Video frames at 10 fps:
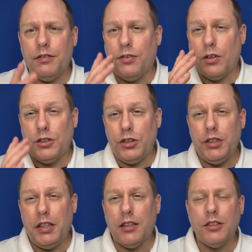for two
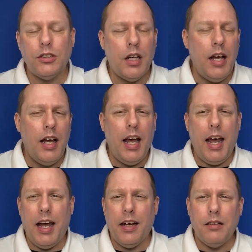years
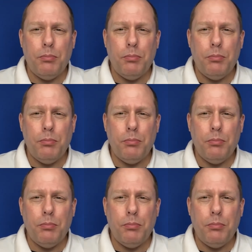and